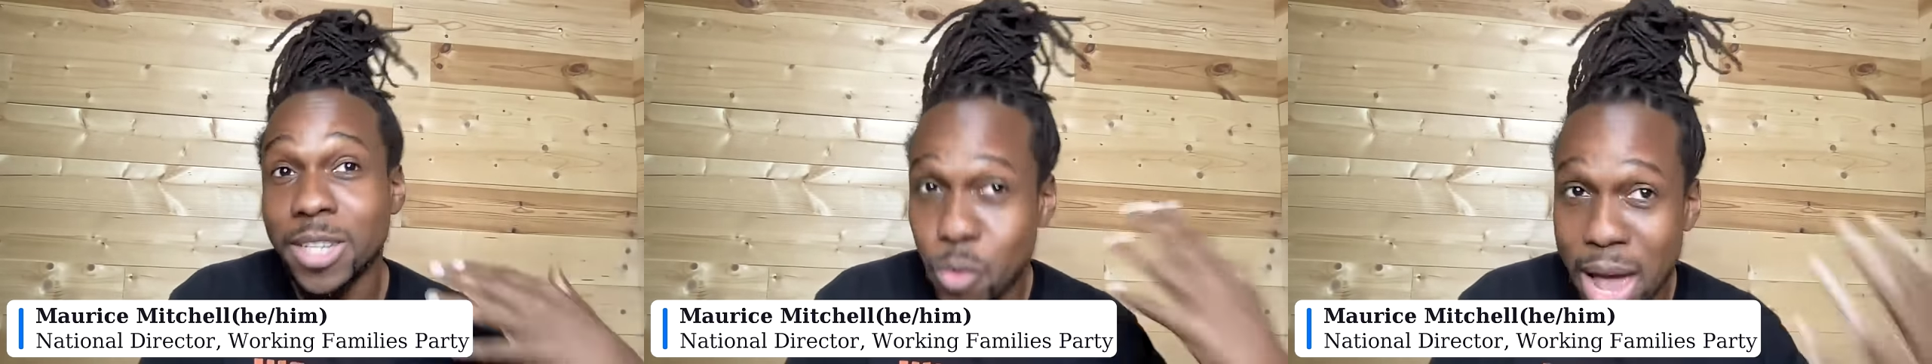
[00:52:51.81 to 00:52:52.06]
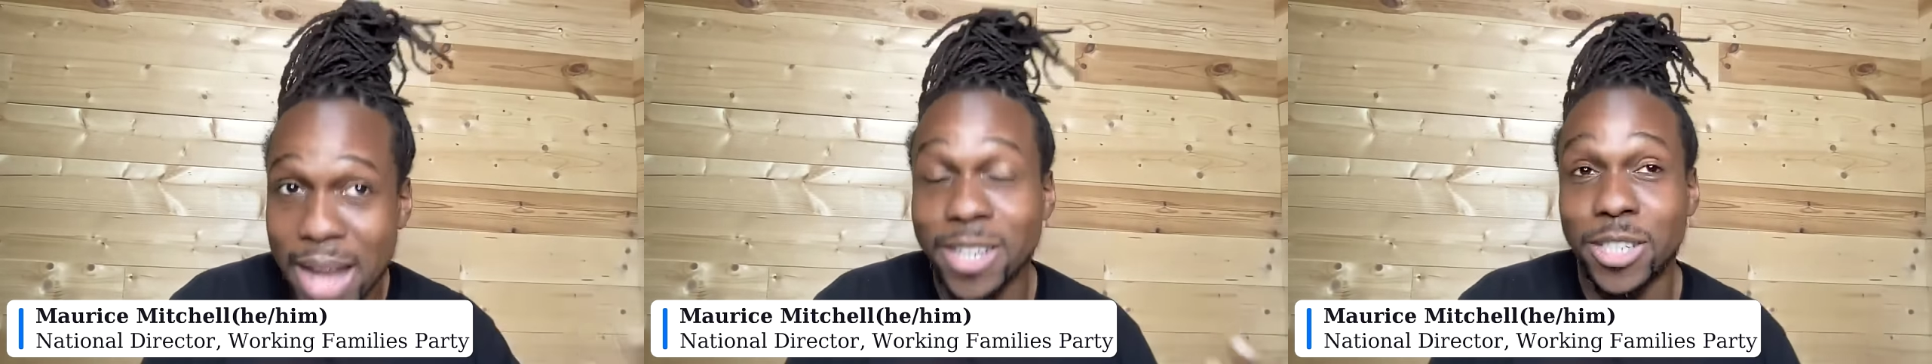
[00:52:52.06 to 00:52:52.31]

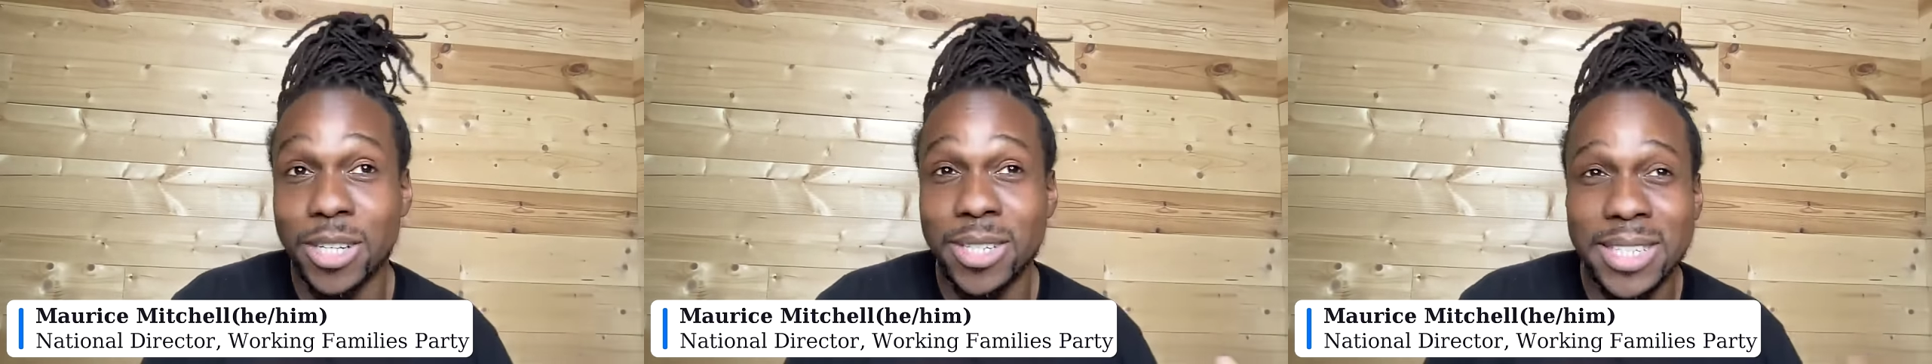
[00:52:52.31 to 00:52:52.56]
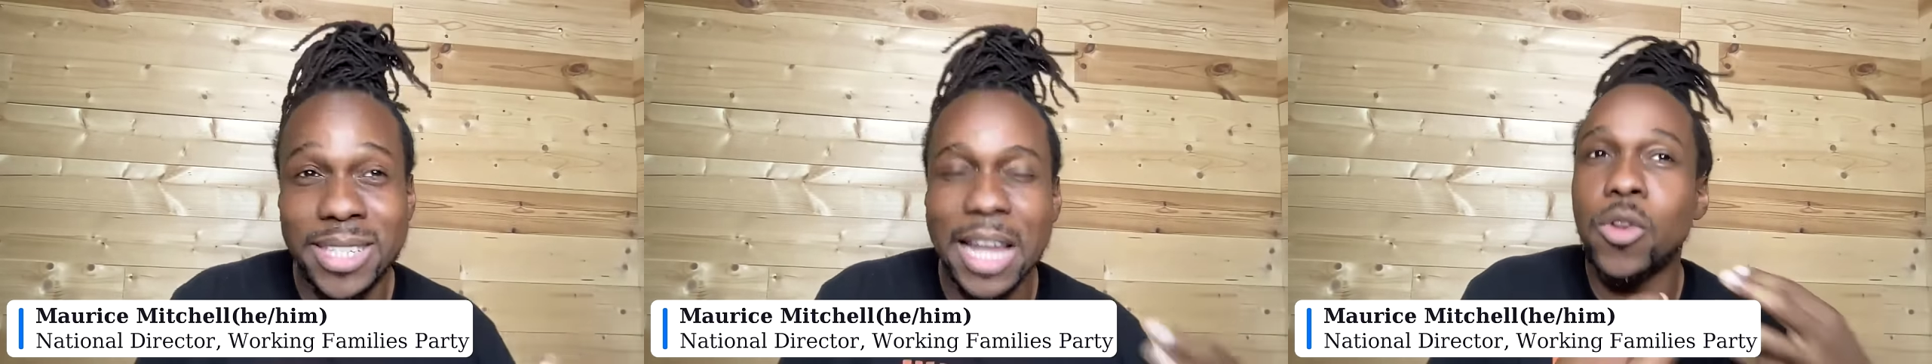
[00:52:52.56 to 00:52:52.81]

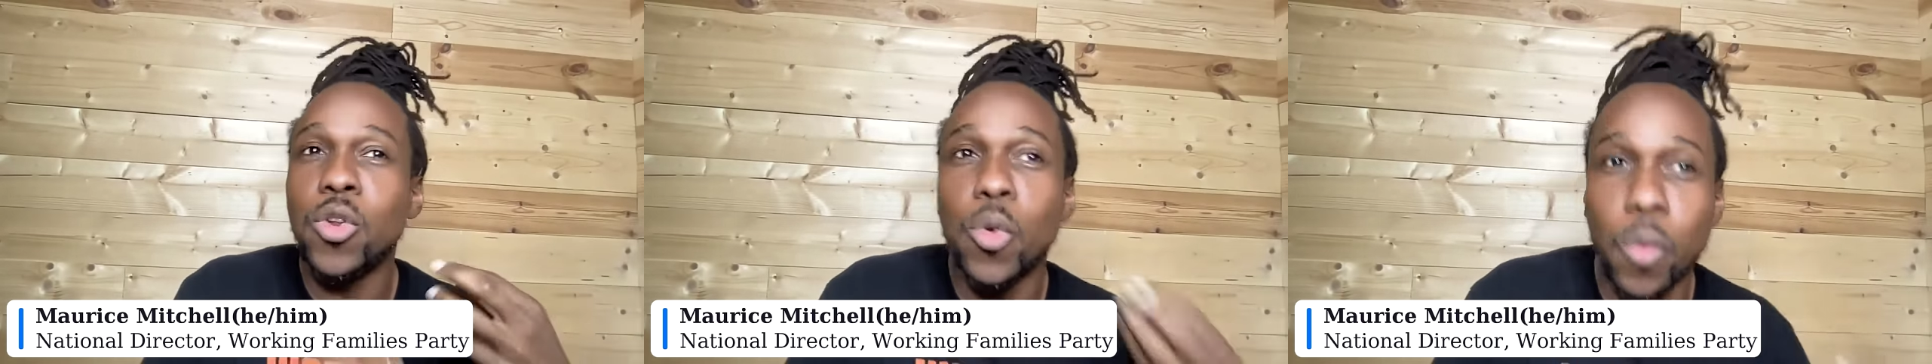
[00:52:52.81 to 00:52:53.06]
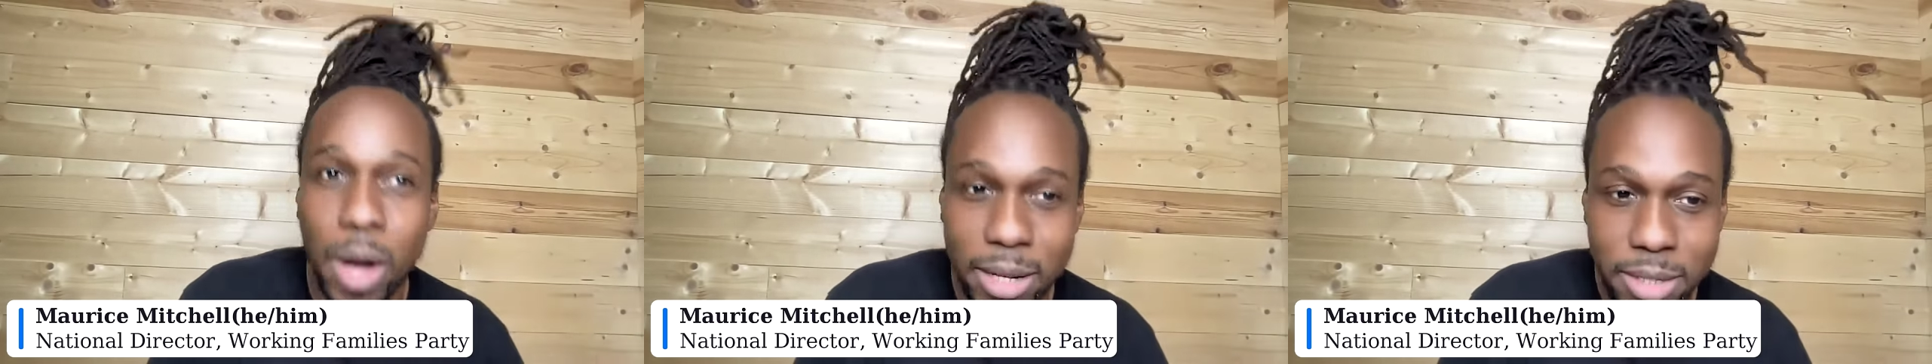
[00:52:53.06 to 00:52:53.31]
strategists, is that
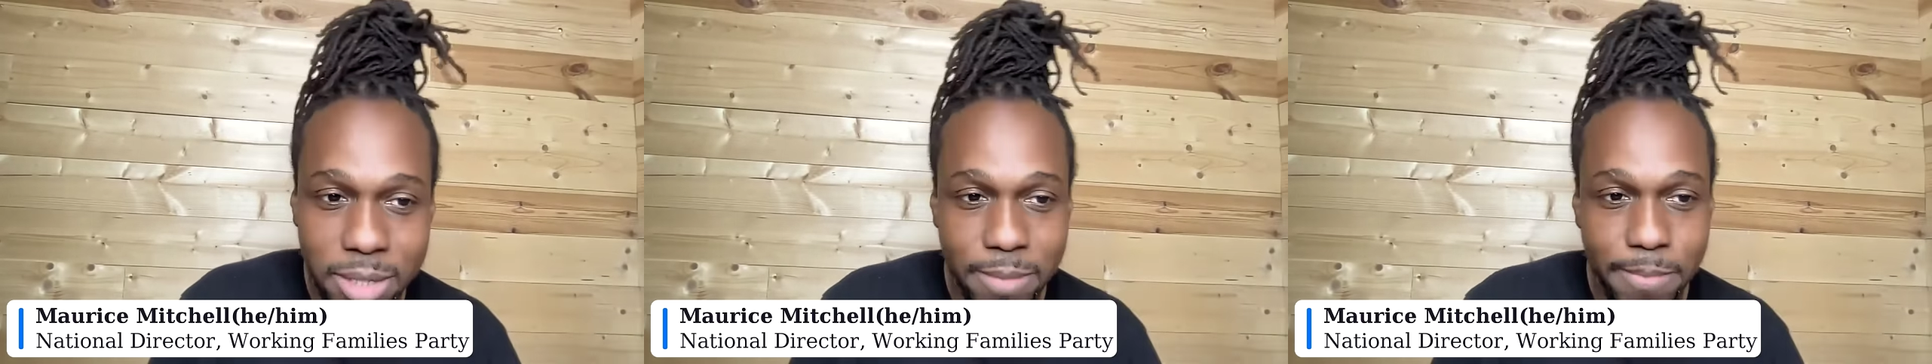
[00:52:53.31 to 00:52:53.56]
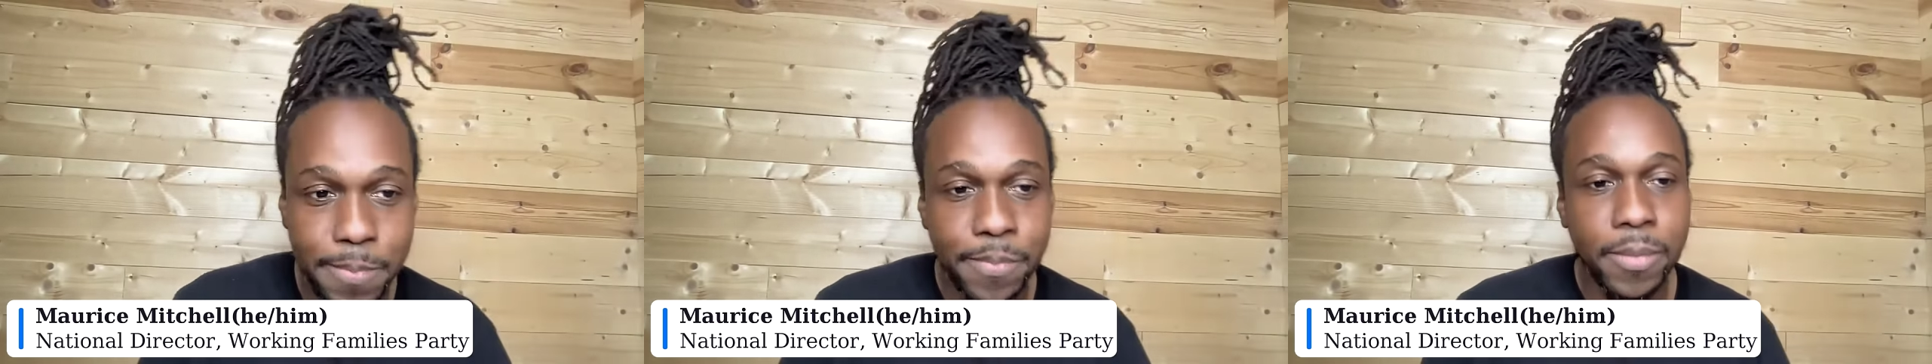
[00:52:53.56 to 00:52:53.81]
nuance.